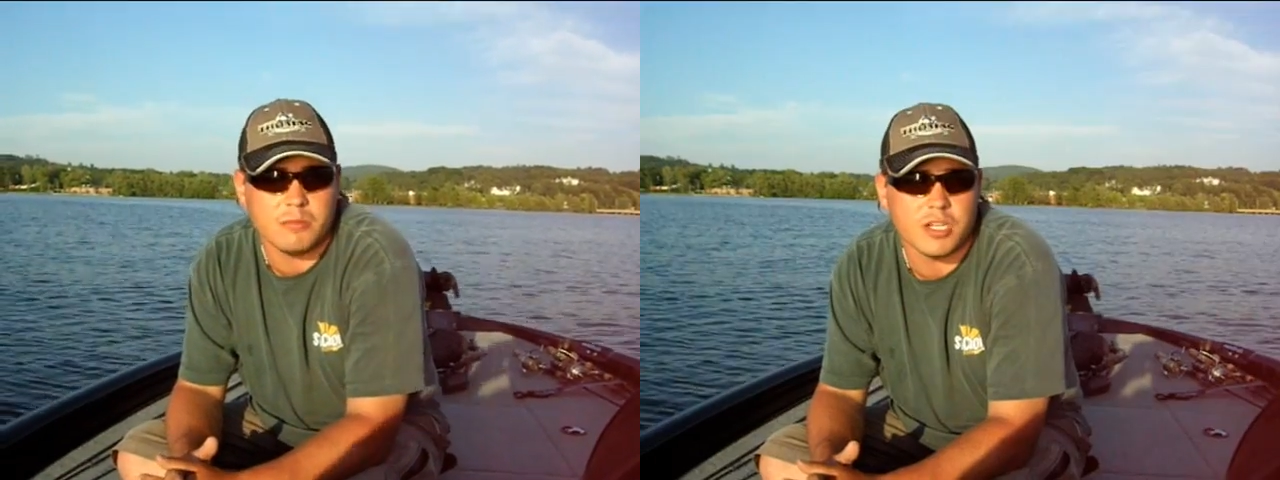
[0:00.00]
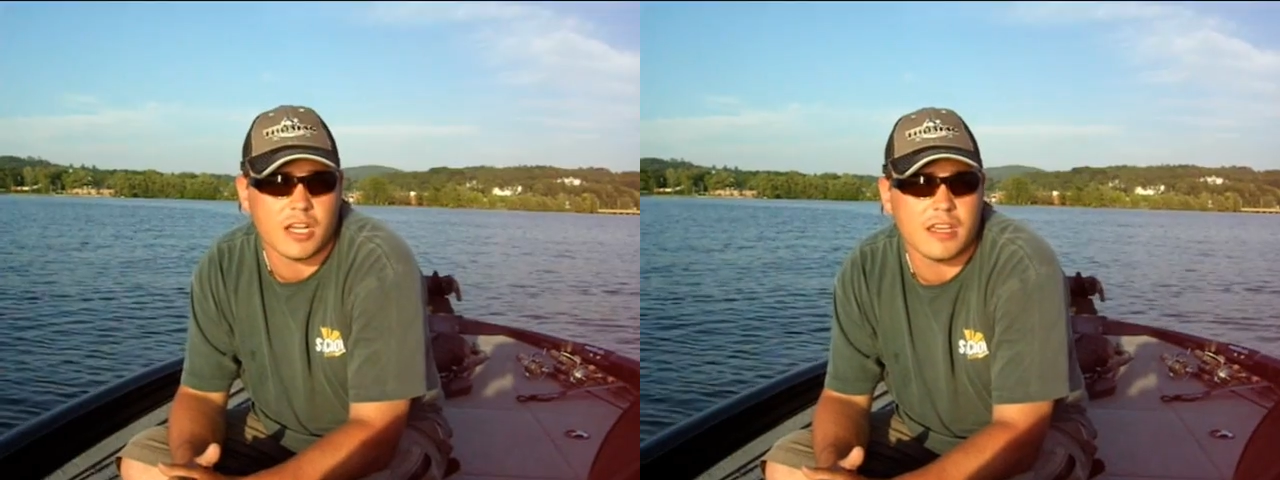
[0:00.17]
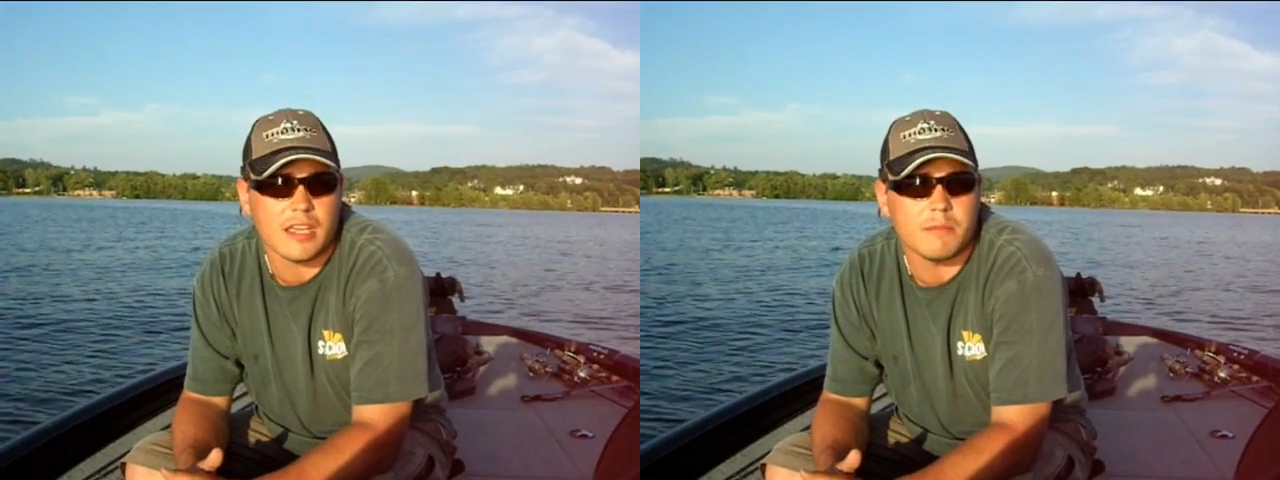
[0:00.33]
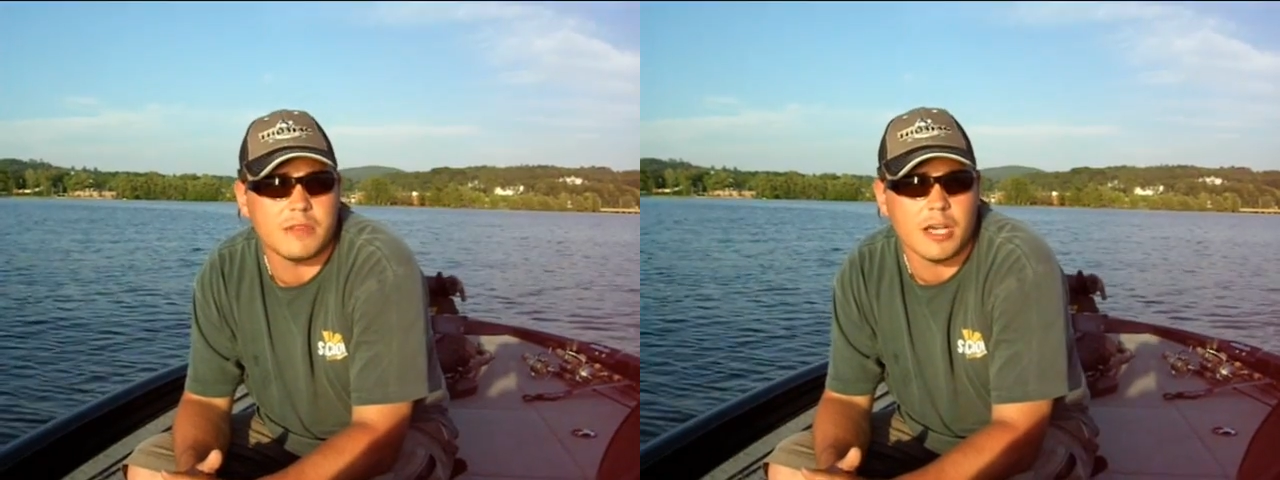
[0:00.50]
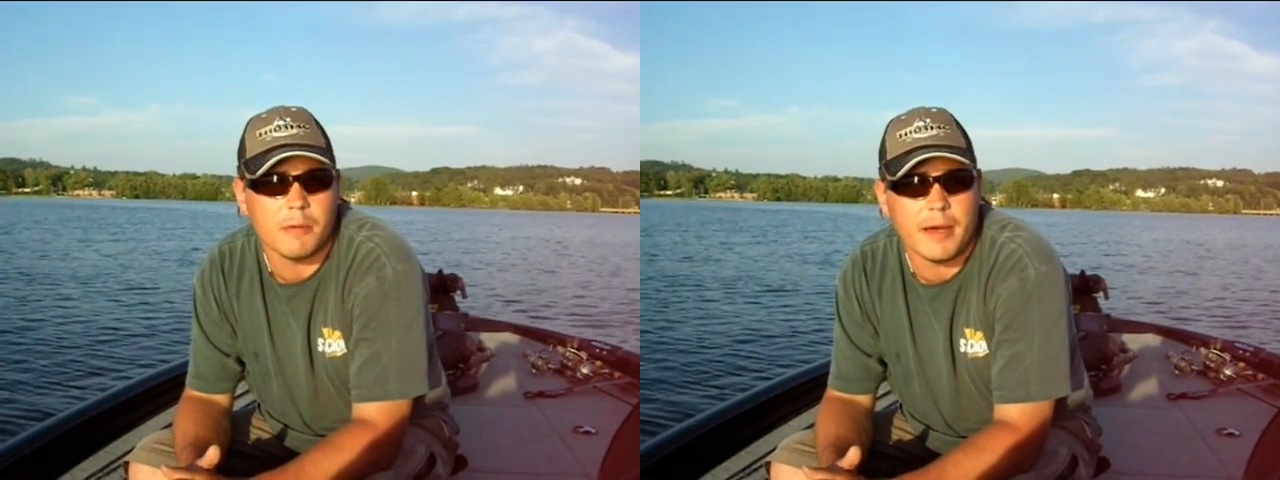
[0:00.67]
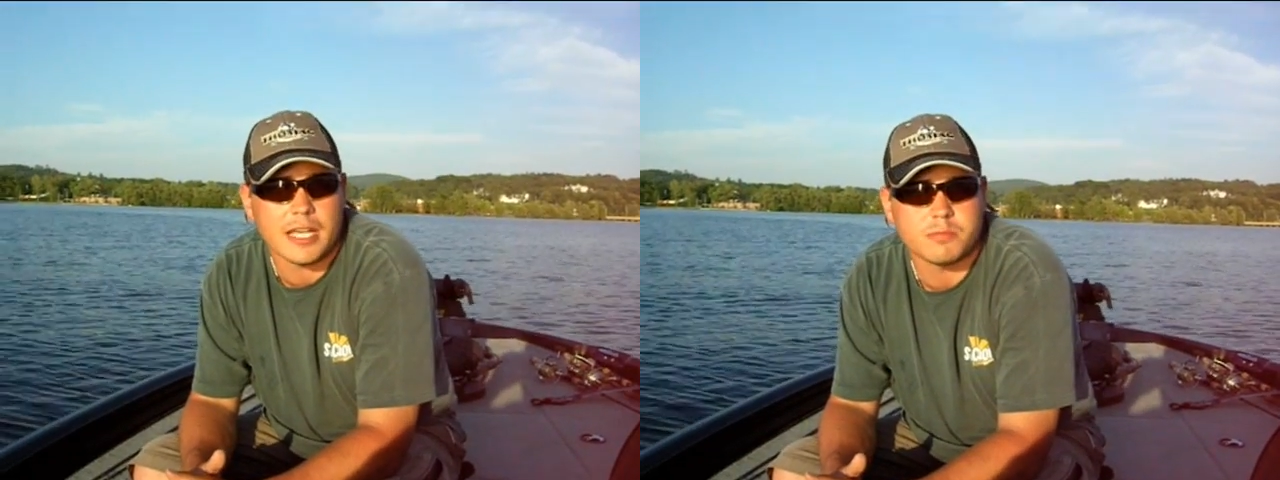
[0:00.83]
keep checking
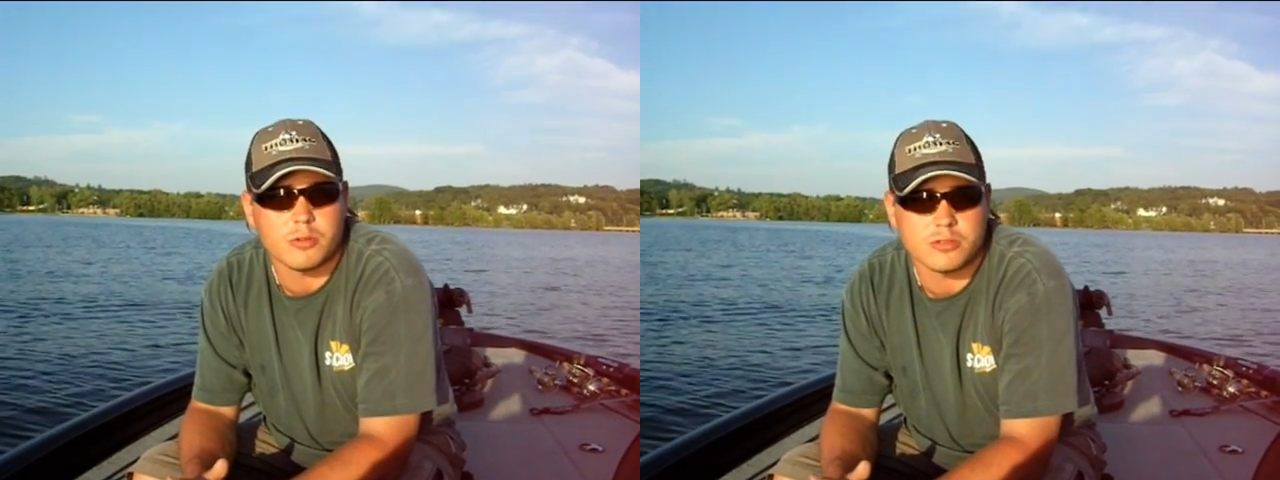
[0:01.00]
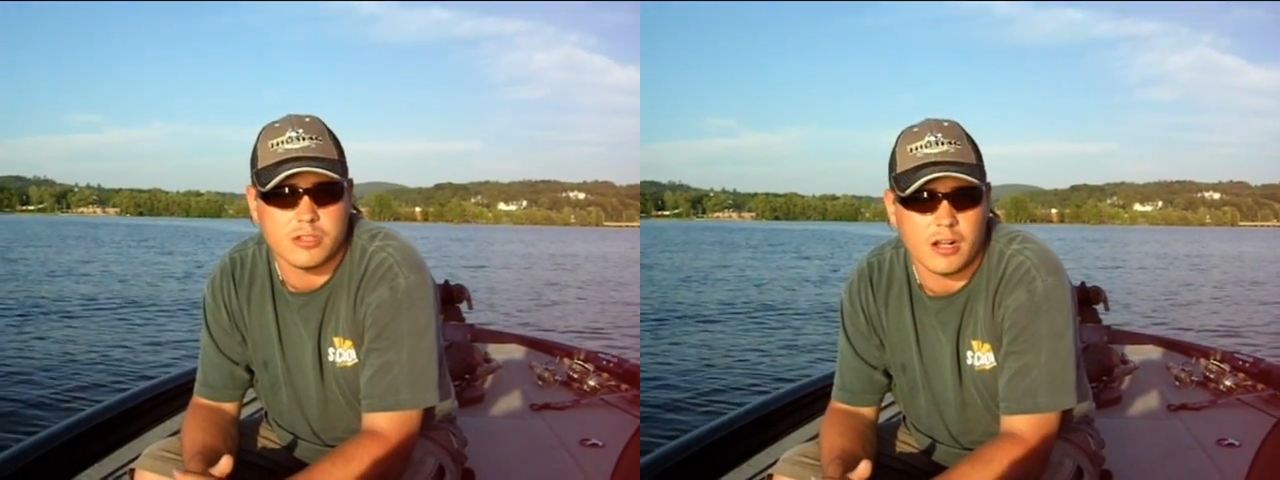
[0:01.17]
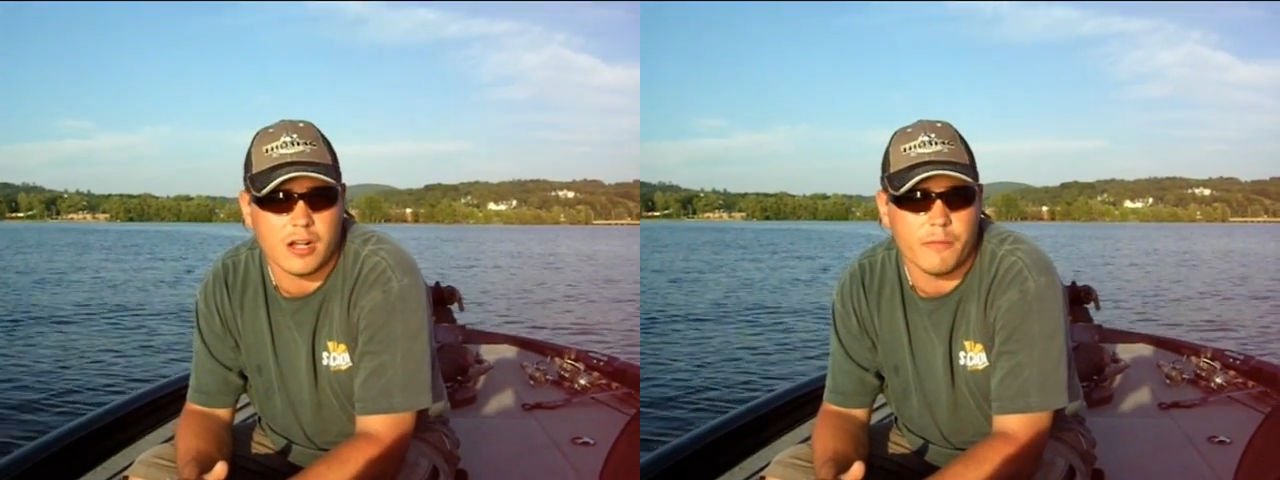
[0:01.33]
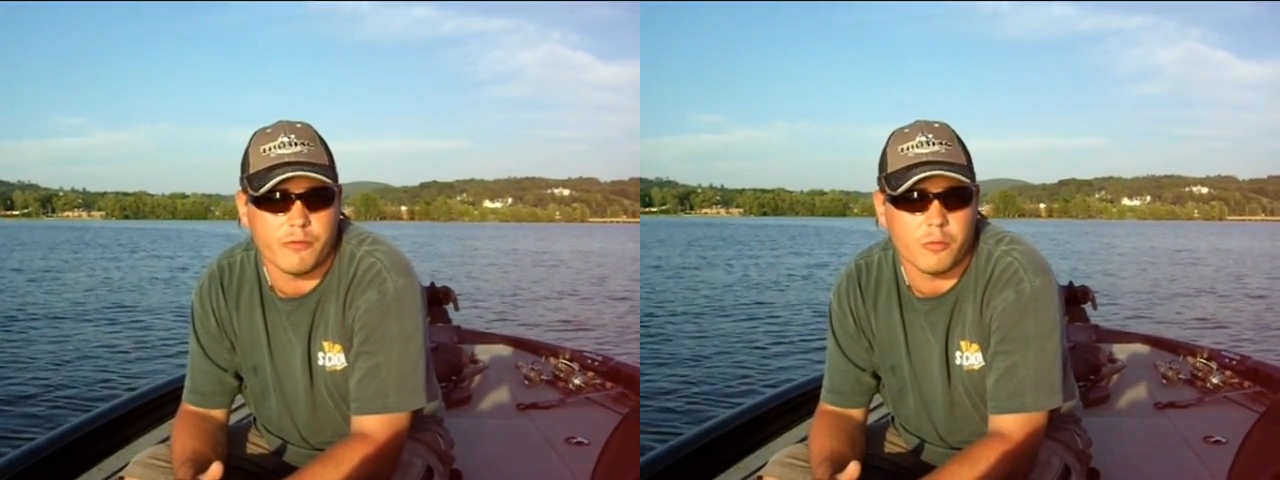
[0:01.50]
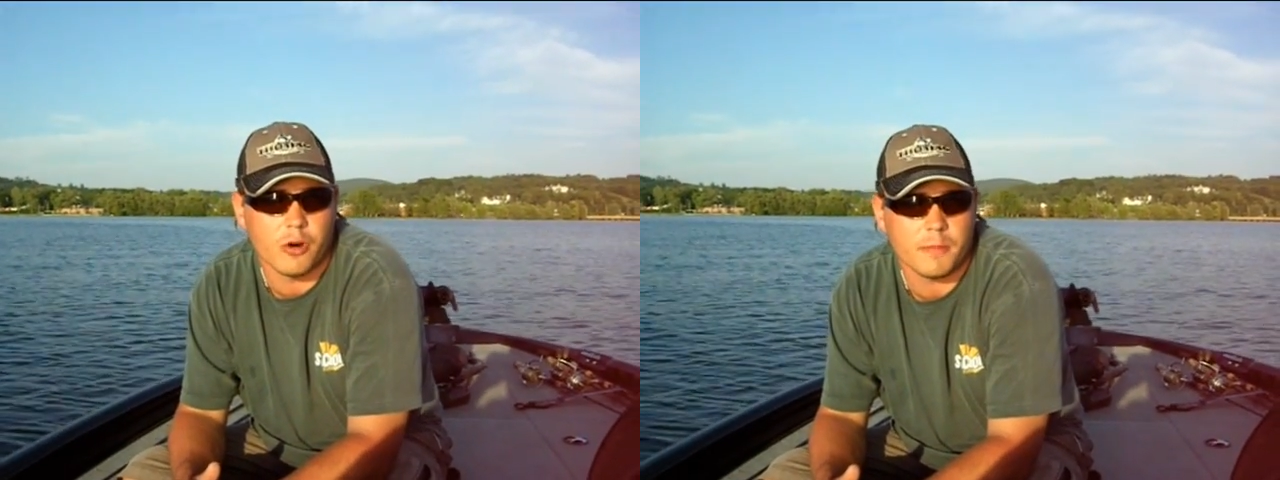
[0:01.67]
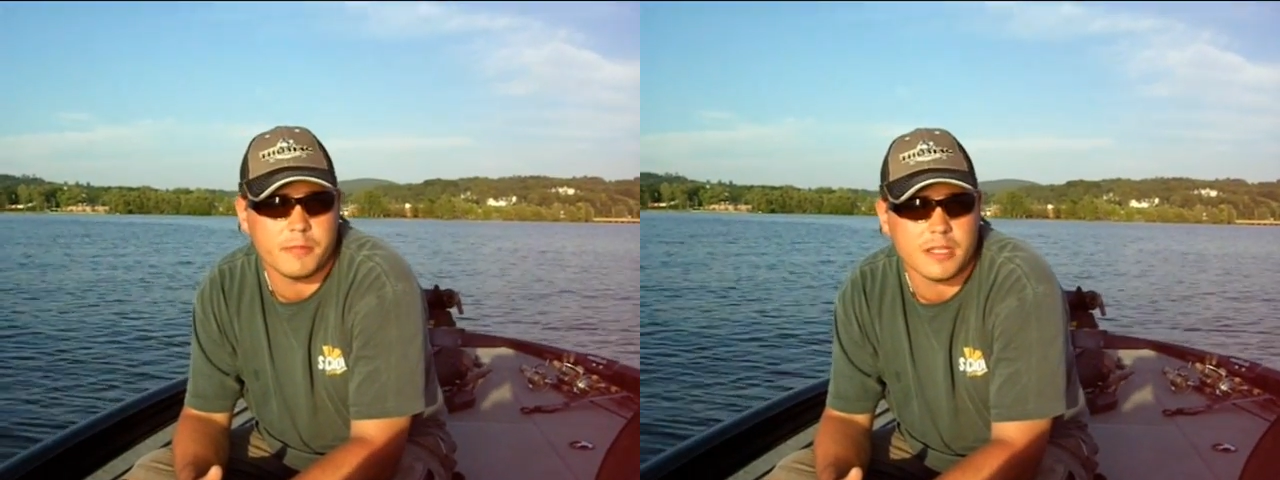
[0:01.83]
mtlbasspros.com
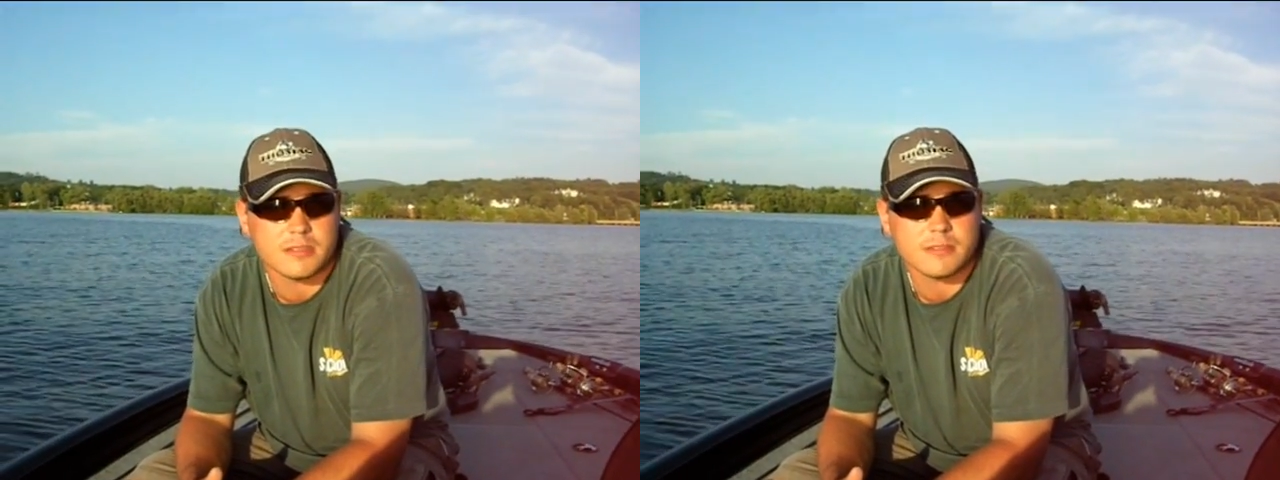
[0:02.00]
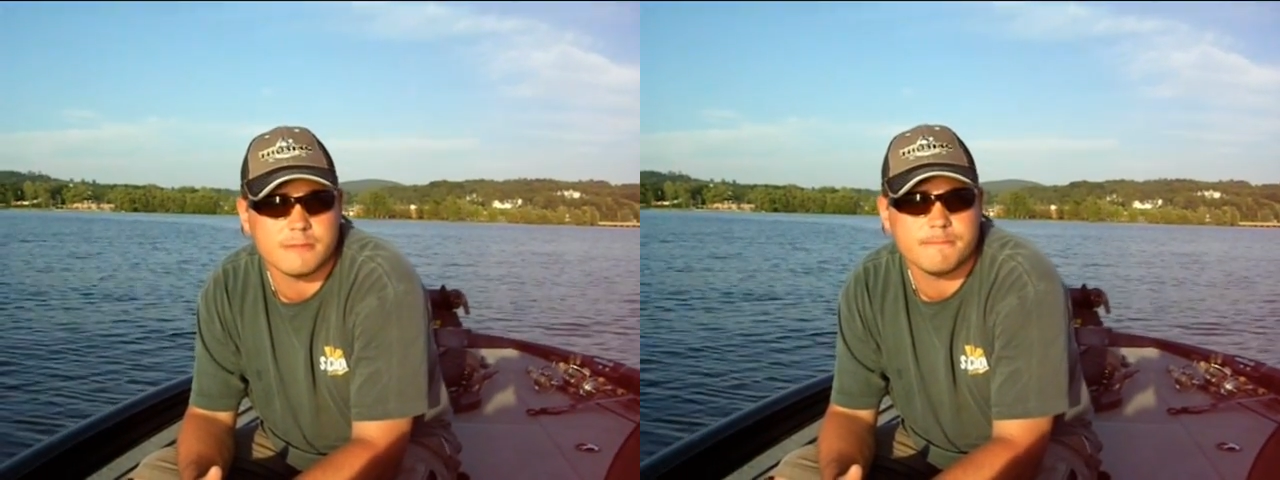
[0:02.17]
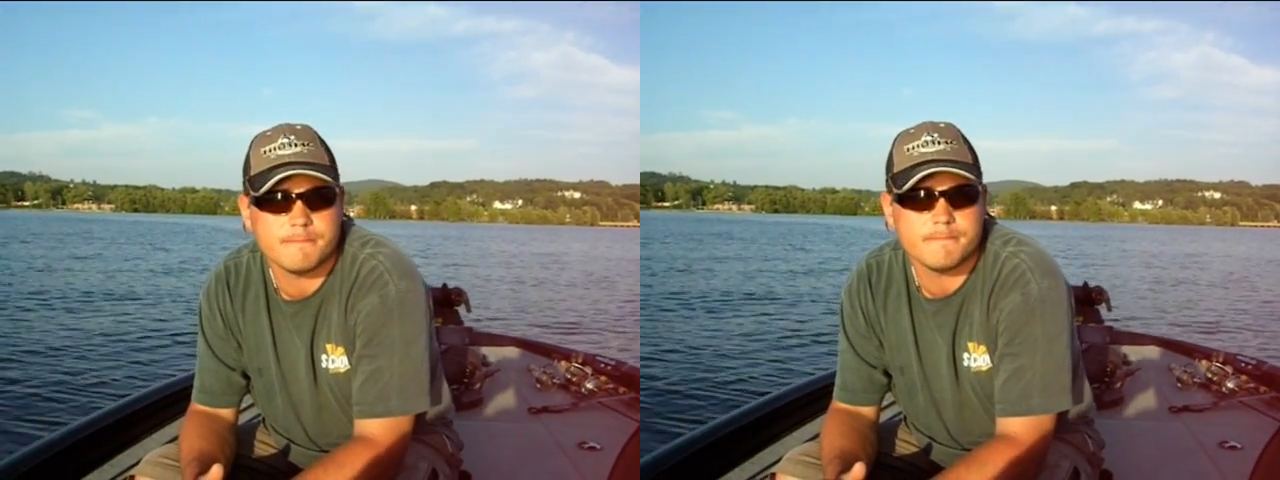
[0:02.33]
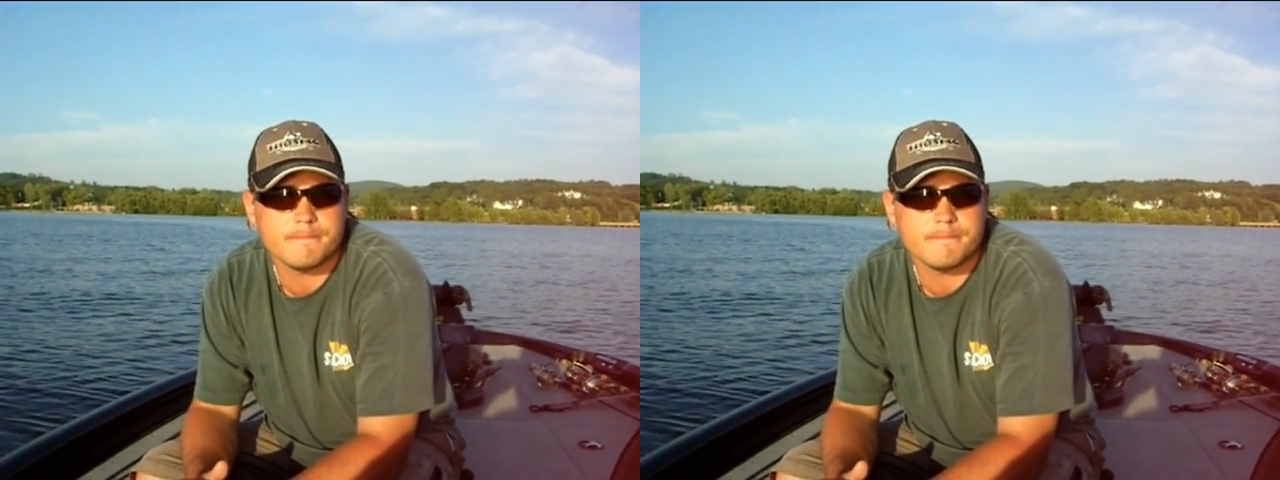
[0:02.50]
for more updates.